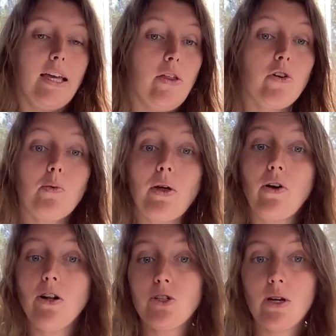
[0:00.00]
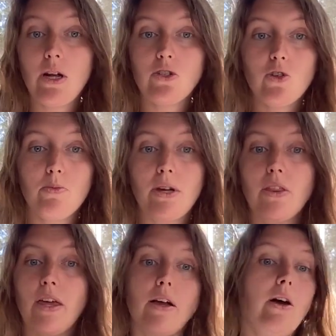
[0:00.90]
either with alternate nostril
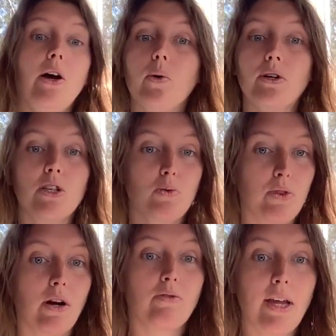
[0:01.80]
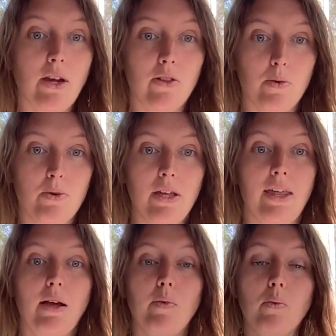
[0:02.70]
breathing or just with our regular
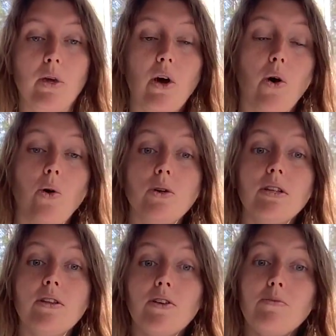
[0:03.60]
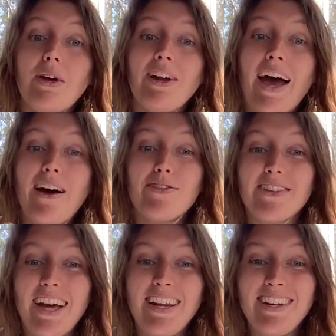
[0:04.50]
breathing, when we hold a little bit
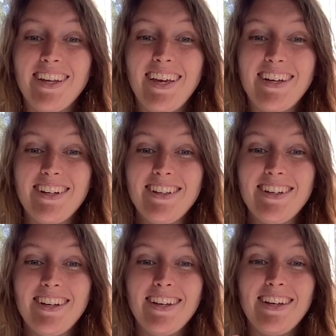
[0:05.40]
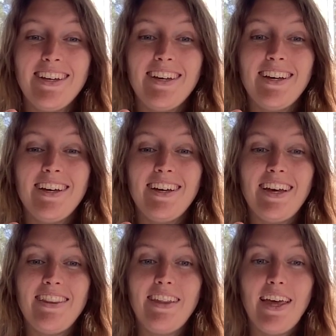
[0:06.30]
after that inhale
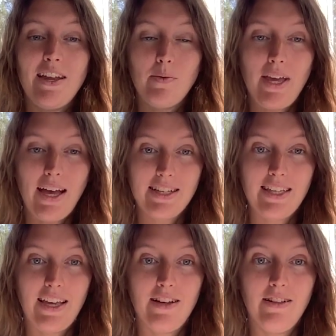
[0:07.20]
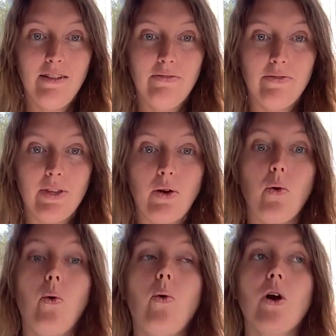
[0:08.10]
and then we exhale,
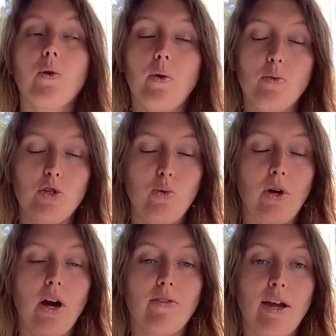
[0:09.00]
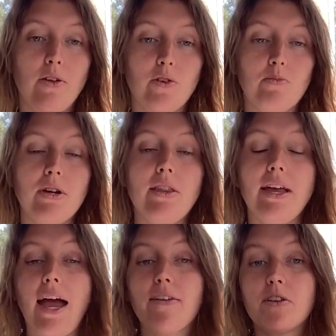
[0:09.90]
or when we're doing our regular
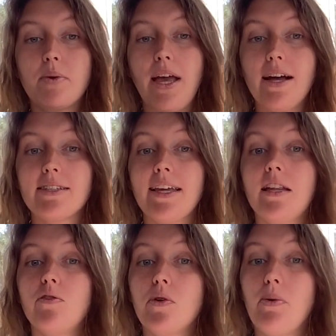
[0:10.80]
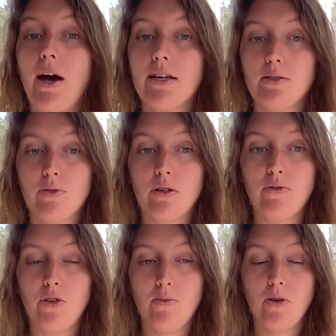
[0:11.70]
breathing after we exhale, if we pause for a
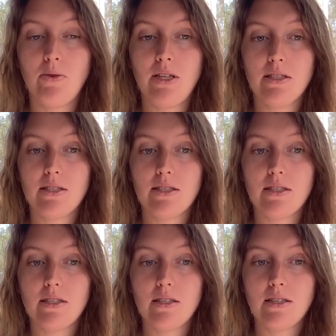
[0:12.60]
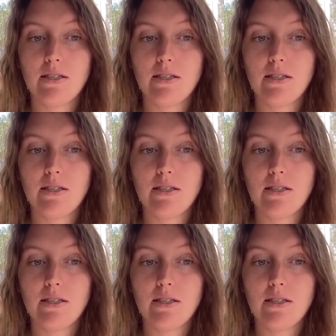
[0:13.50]
few moments